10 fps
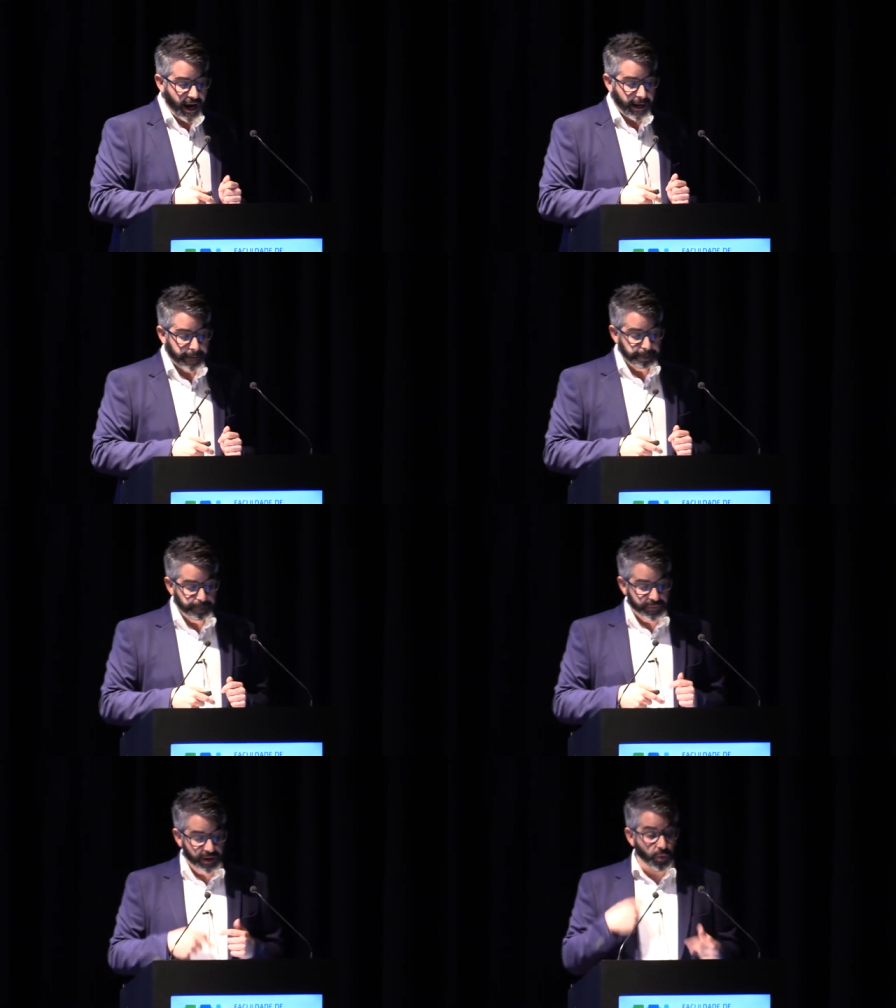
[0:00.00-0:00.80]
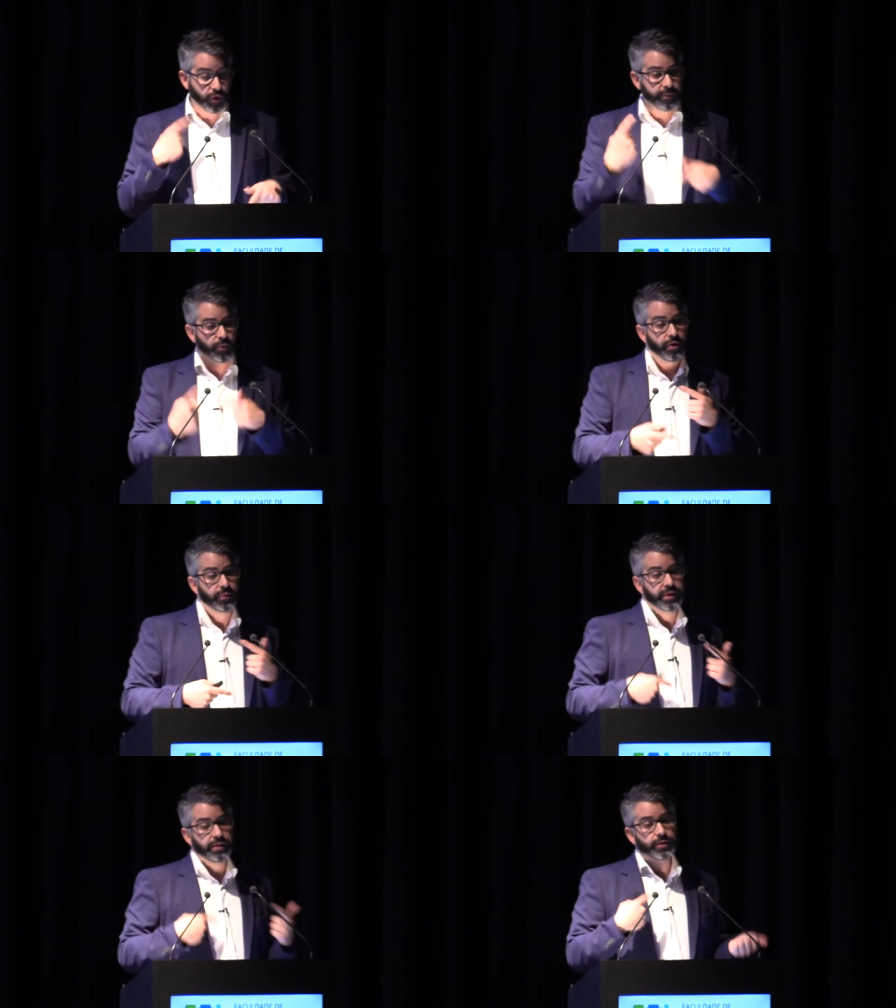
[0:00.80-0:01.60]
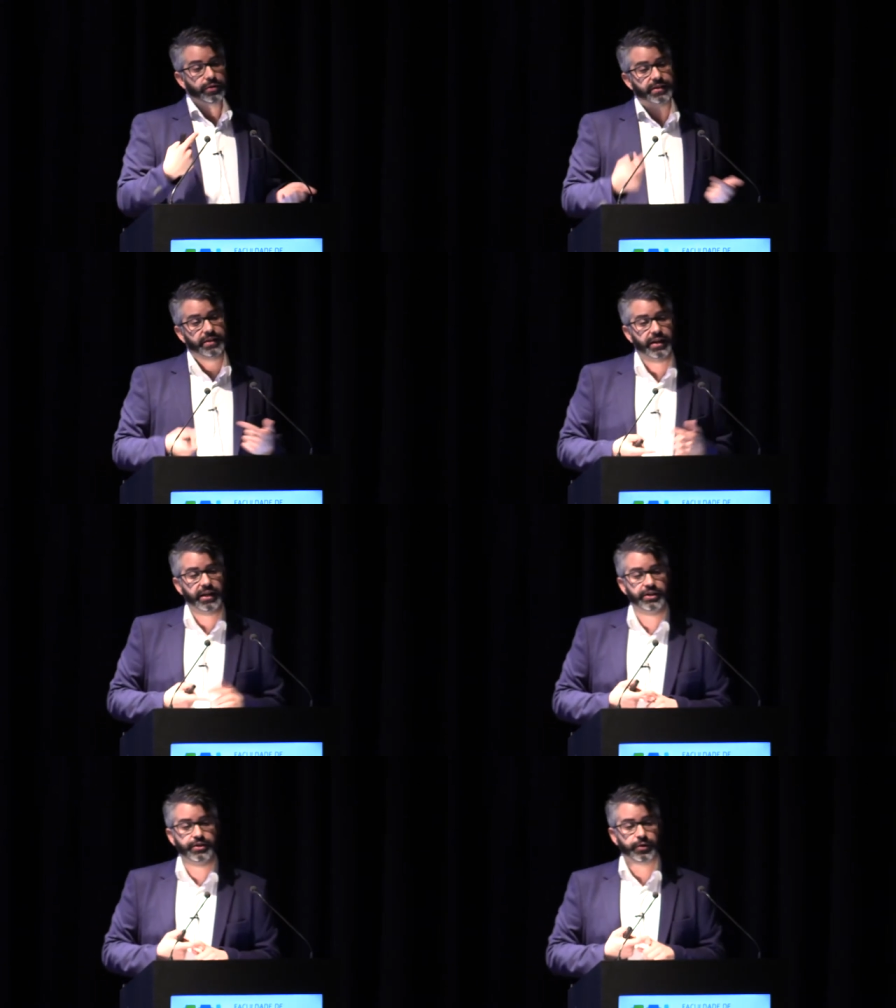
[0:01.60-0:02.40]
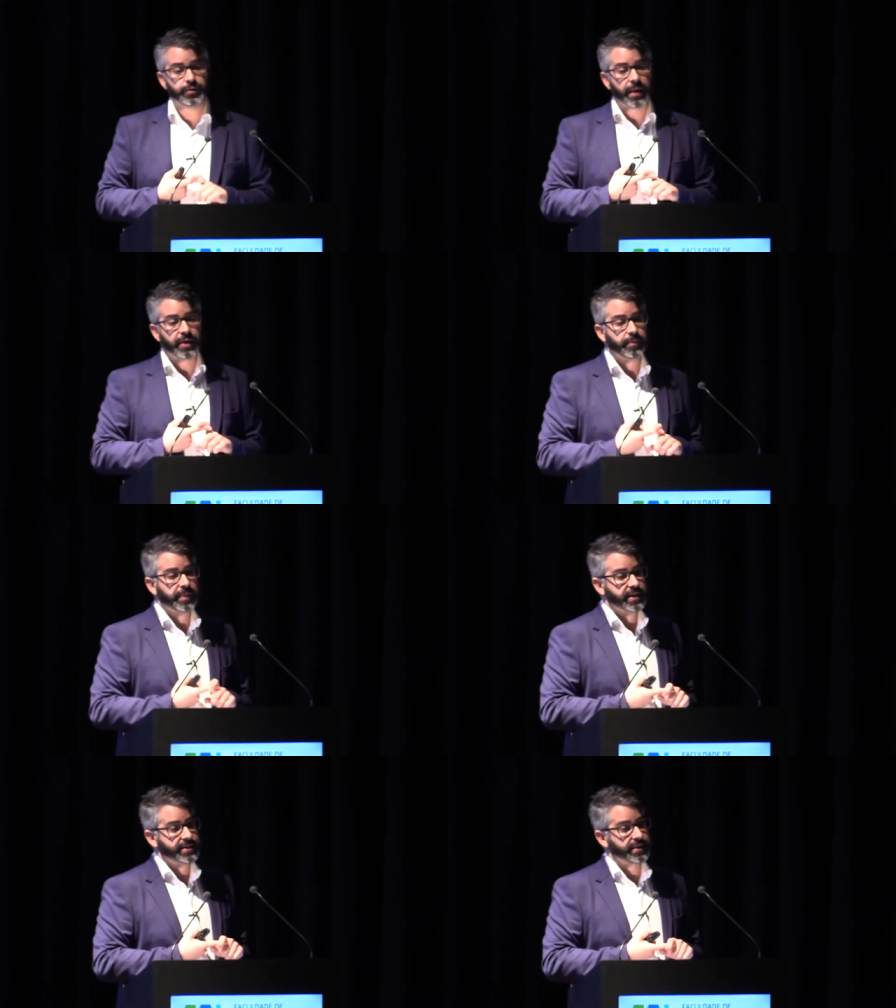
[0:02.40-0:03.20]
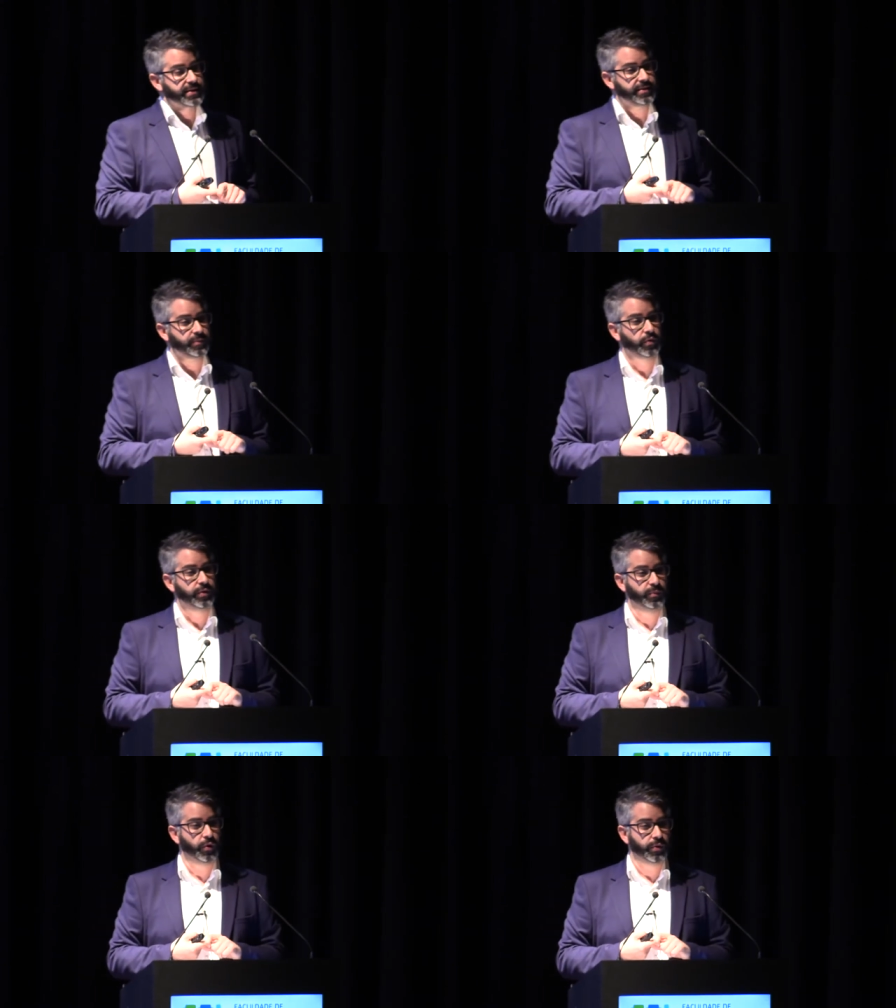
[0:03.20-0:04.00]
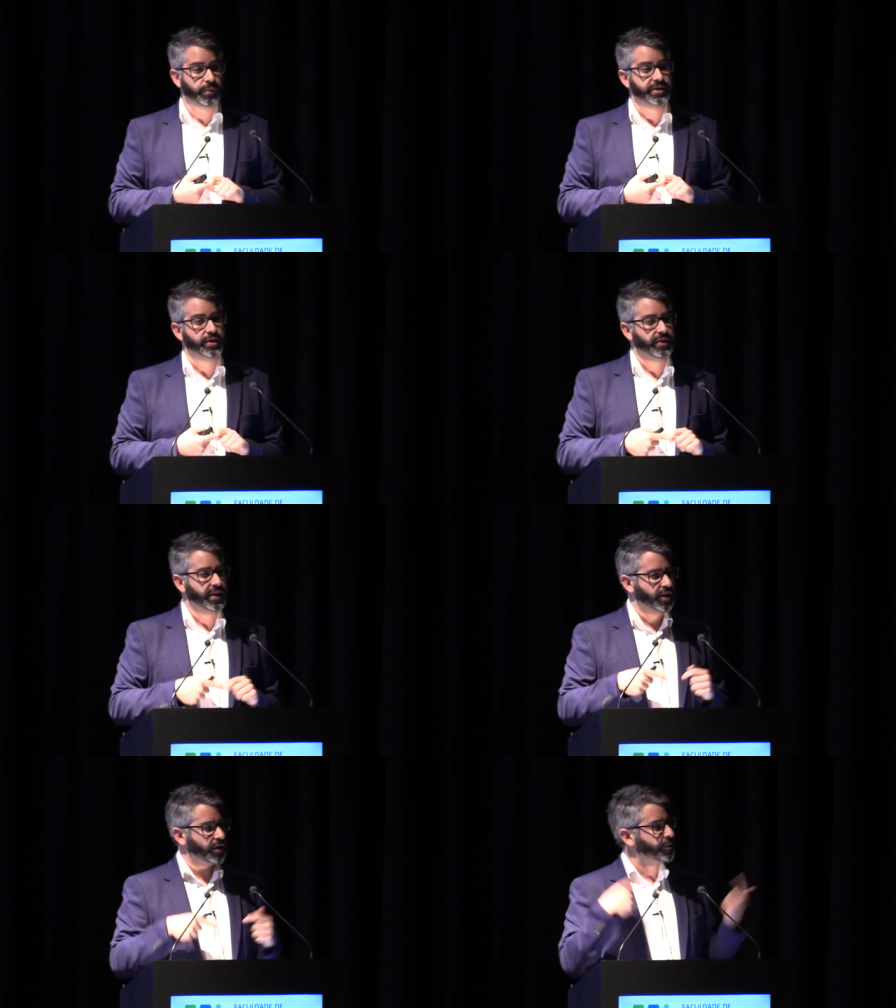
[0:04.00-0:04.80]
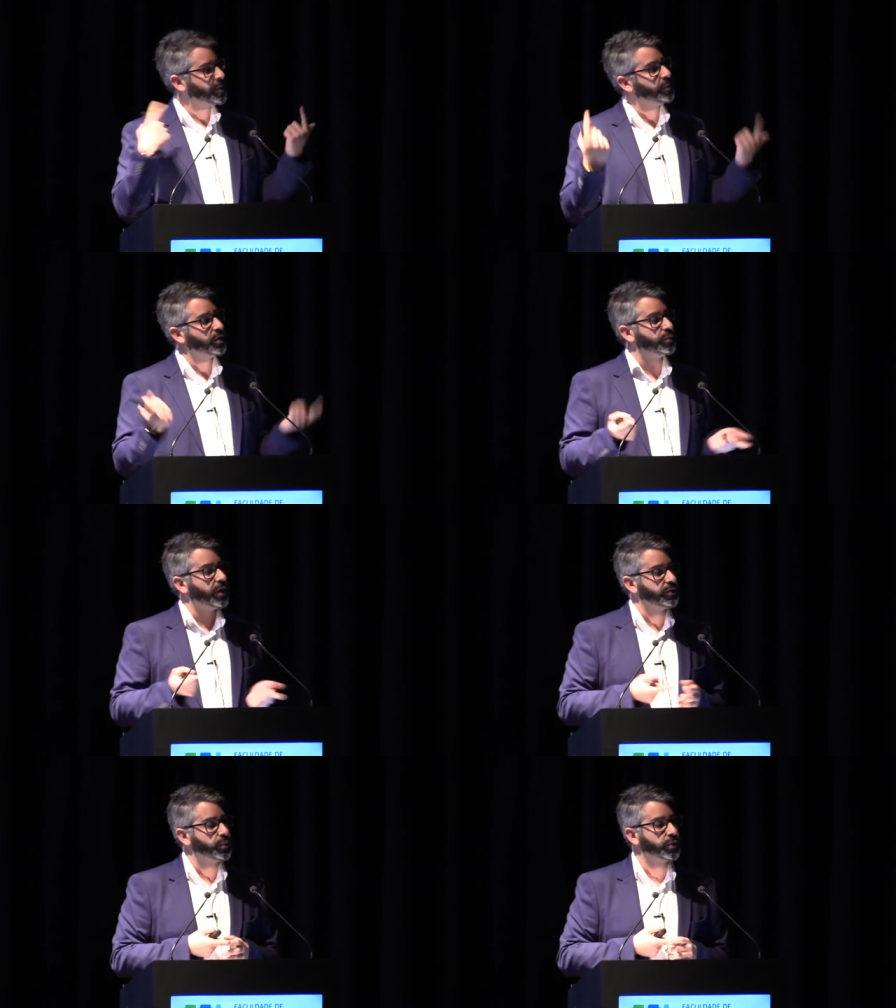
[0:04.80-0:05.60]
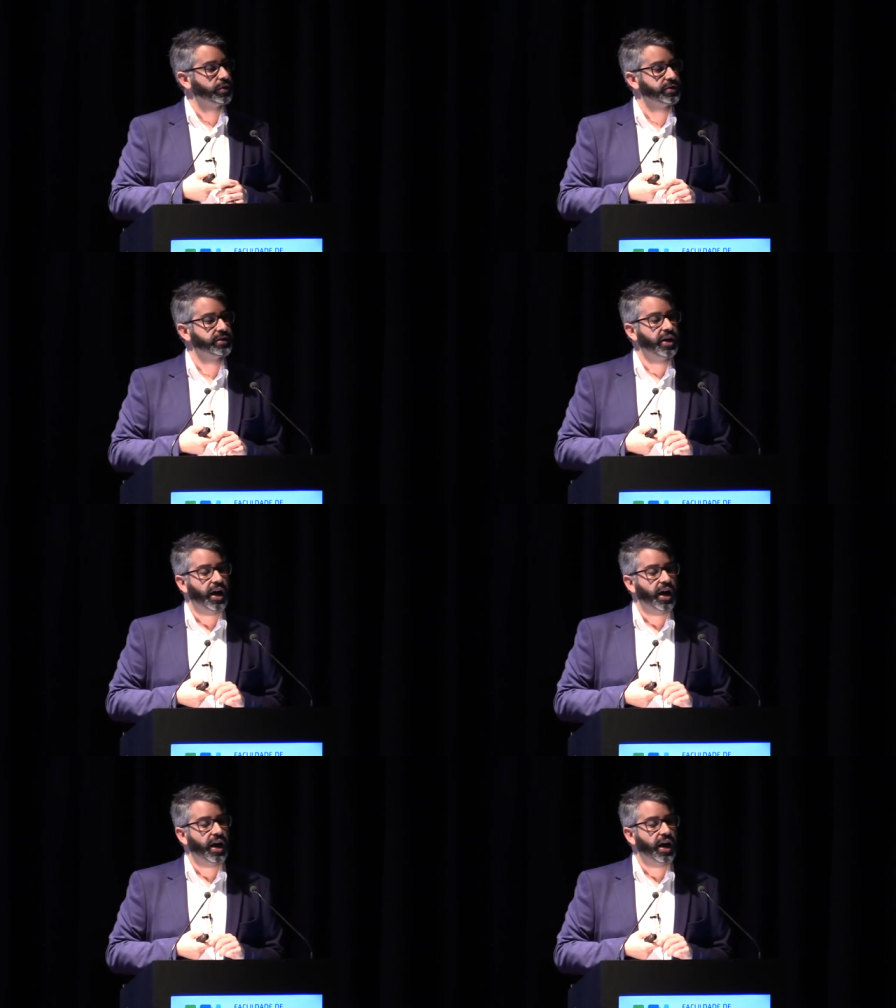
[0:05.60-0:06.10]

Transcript: The more and more we looked into microplastics, the more and more we saw that other people around the world,